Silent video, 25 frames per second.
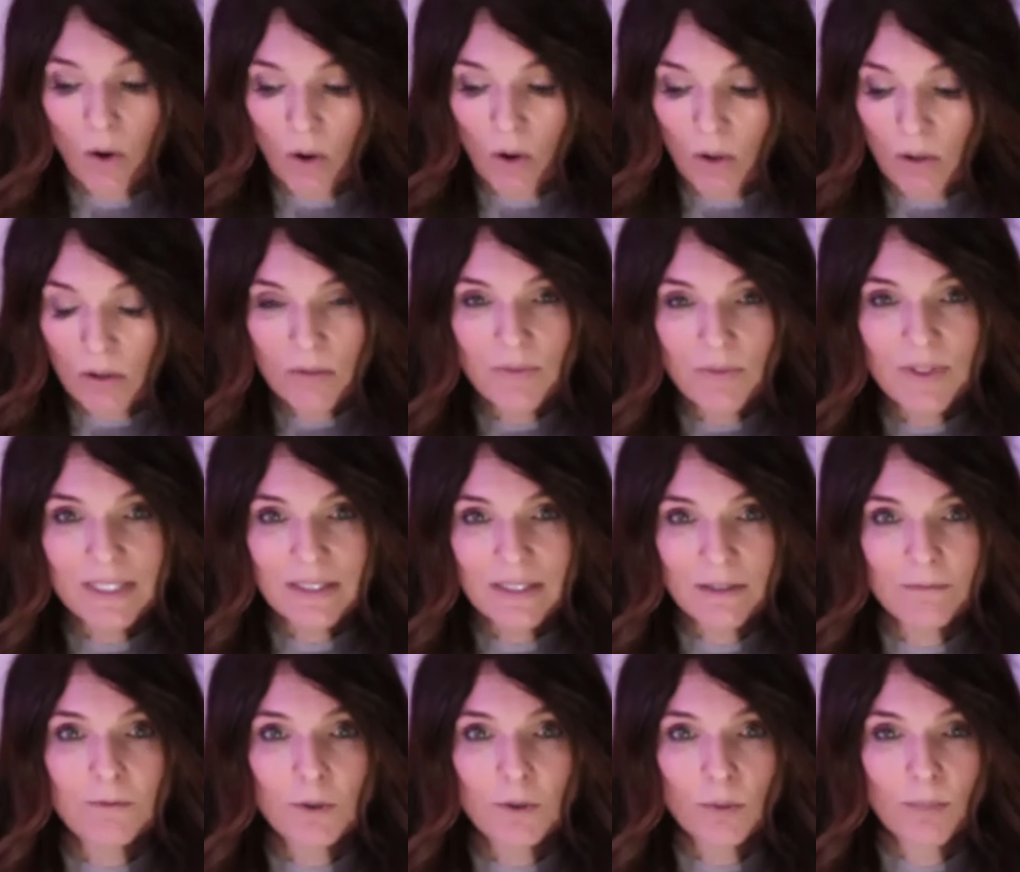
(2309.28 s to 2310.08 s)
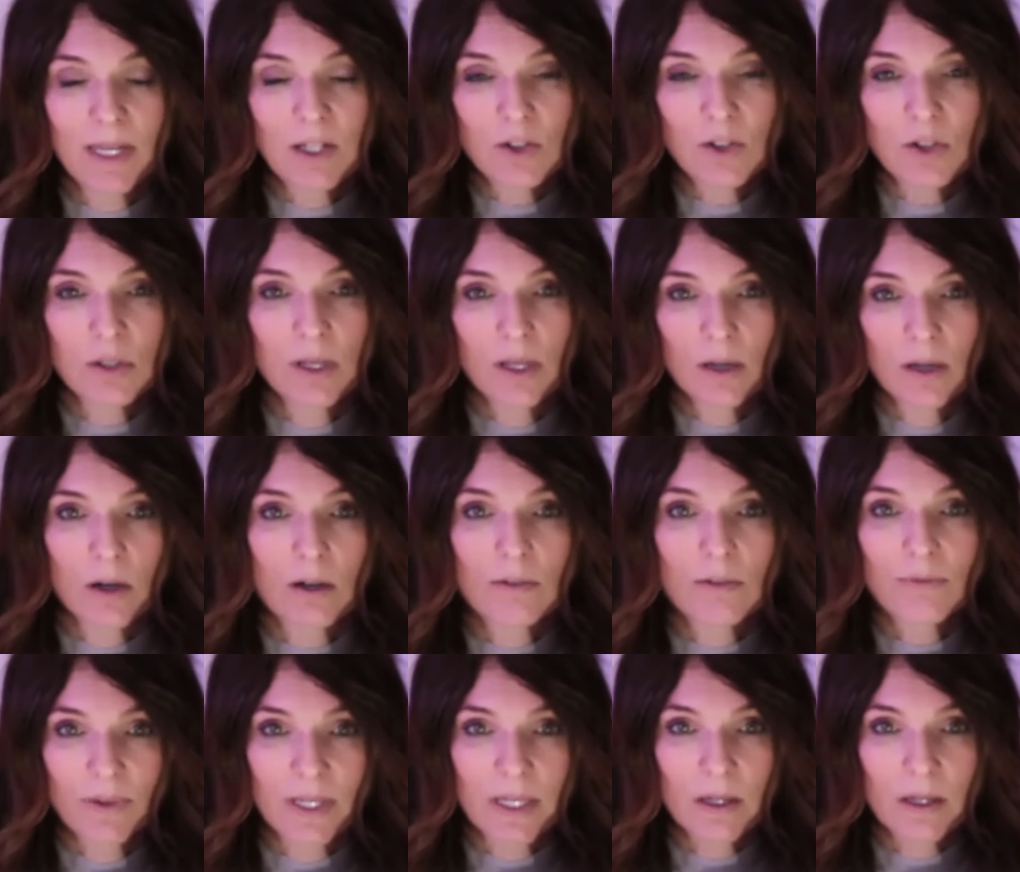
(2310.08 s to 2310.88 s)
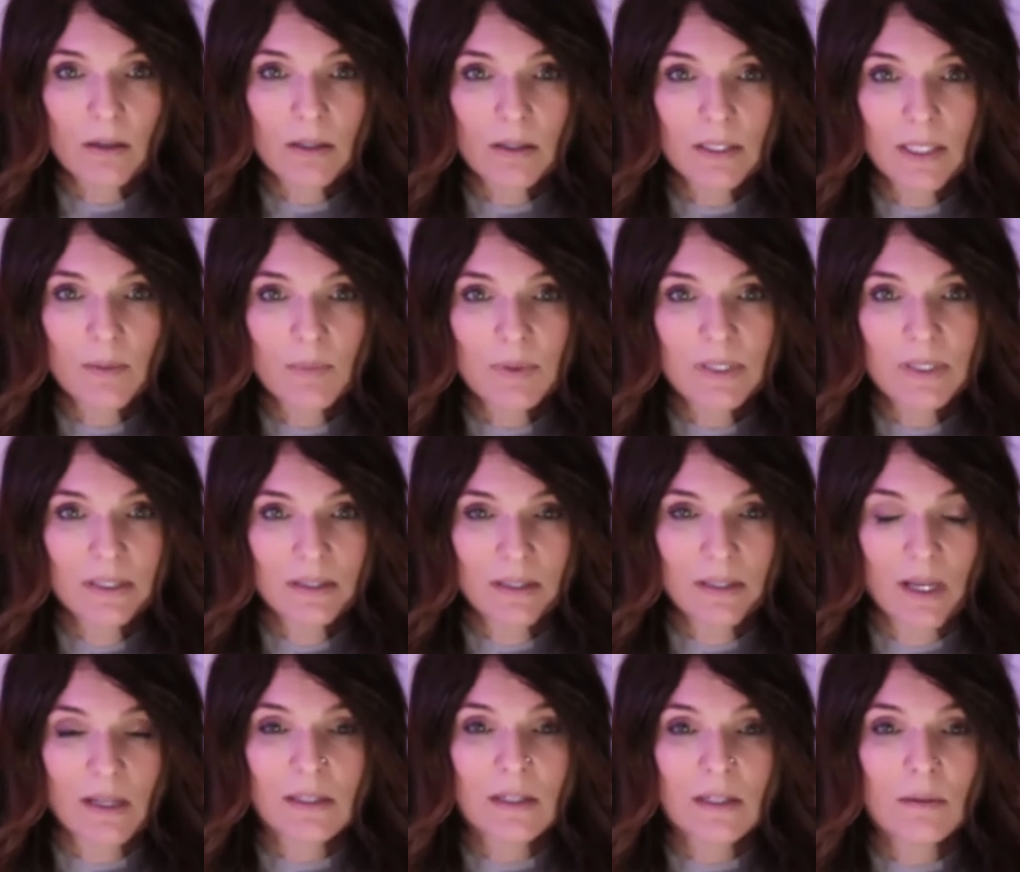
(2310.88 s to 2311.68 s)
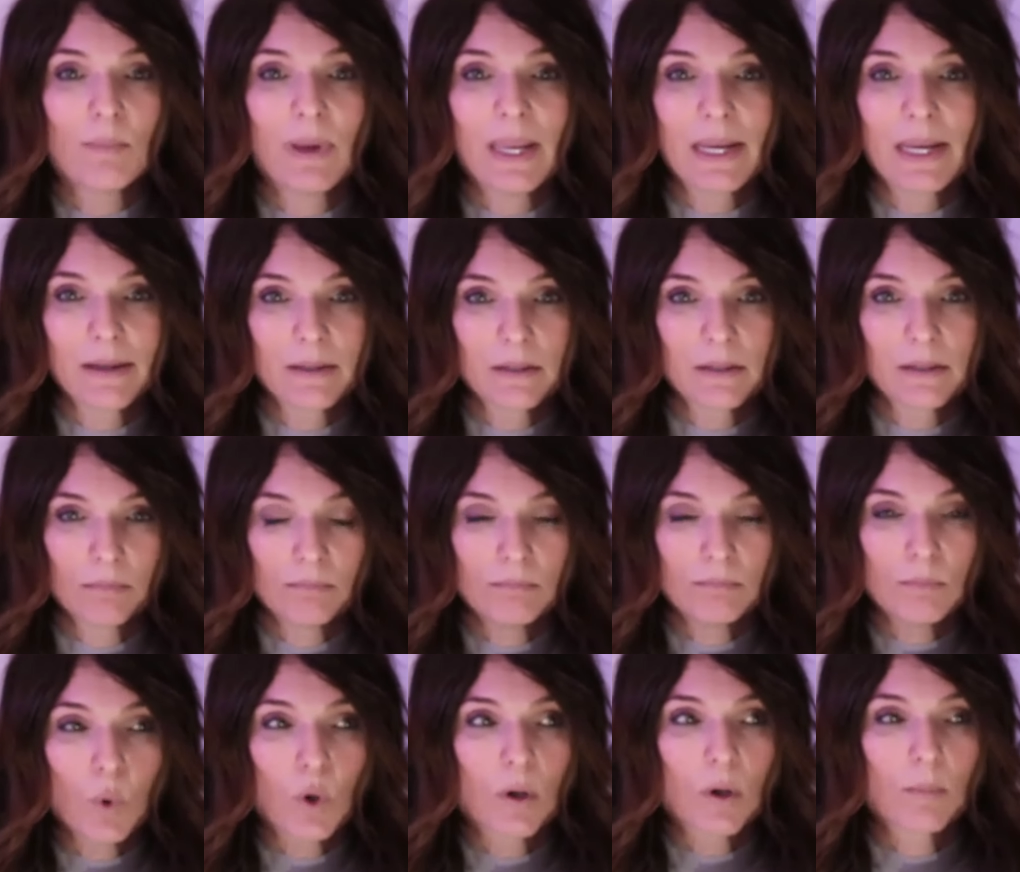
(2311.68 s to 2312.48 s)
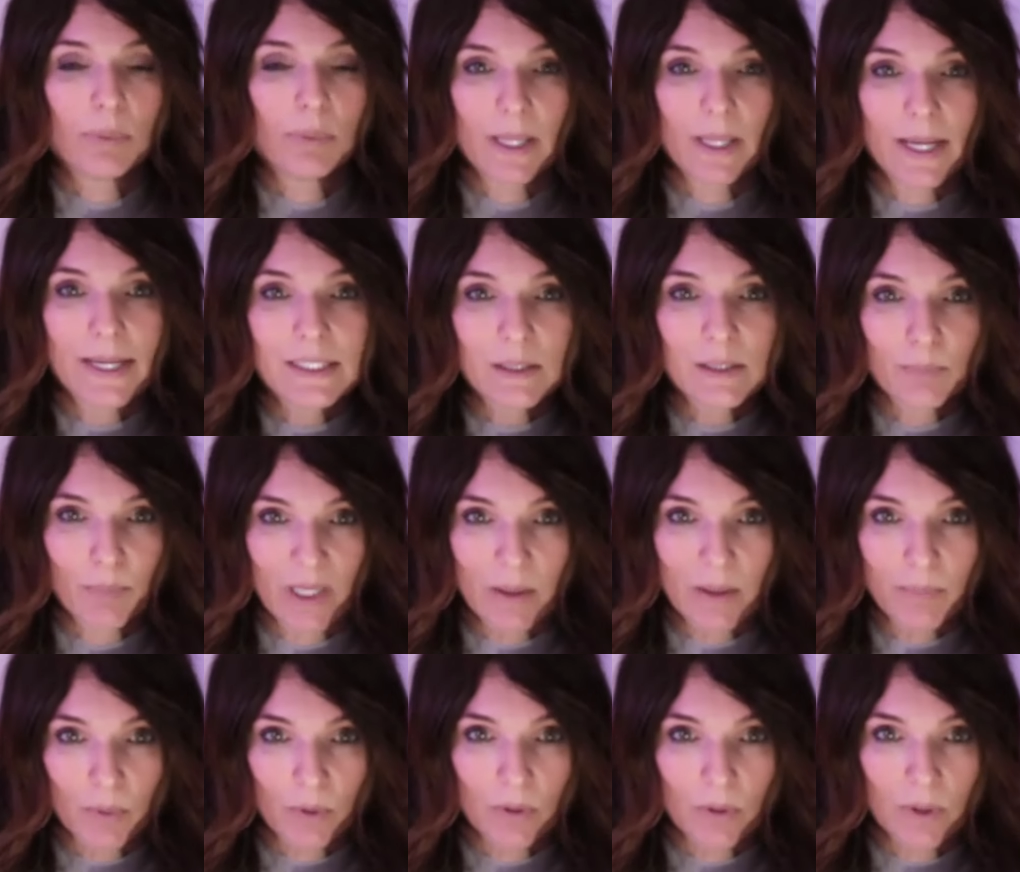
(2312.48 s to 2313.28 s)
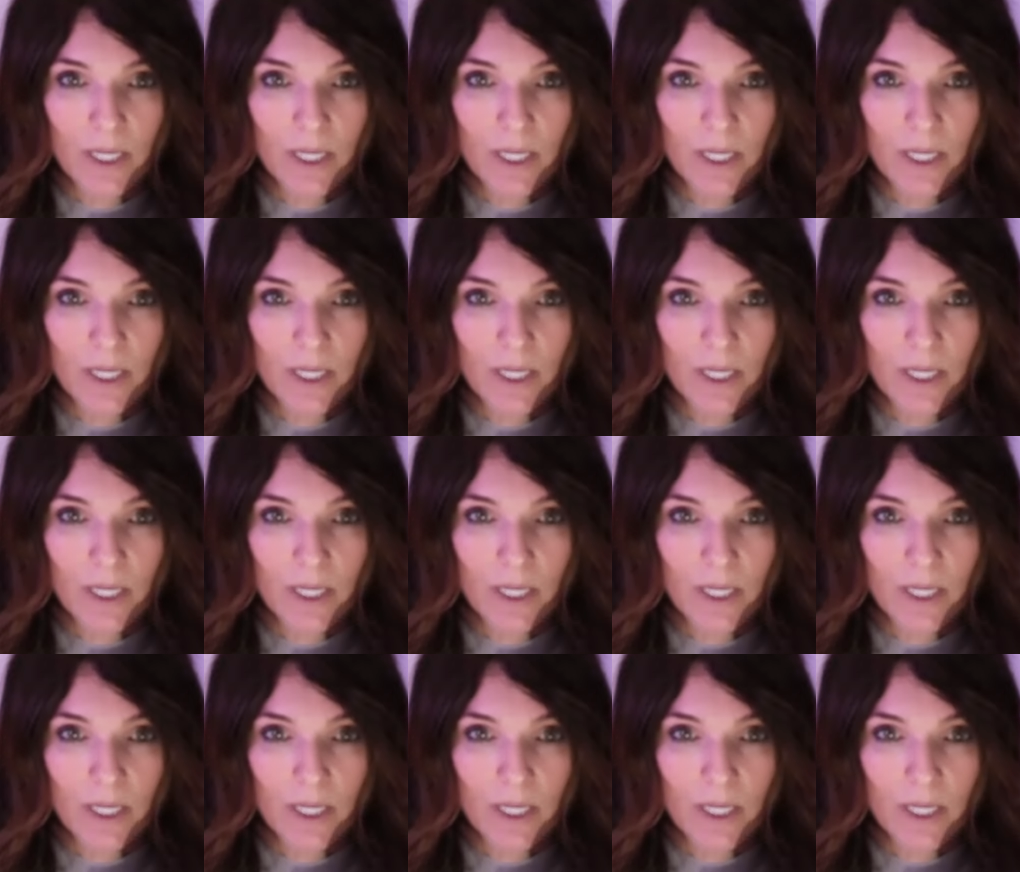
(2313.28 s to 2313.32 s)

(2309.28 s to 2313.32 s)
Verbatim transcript: of this information at our fingertips doesn't make us more blessed people.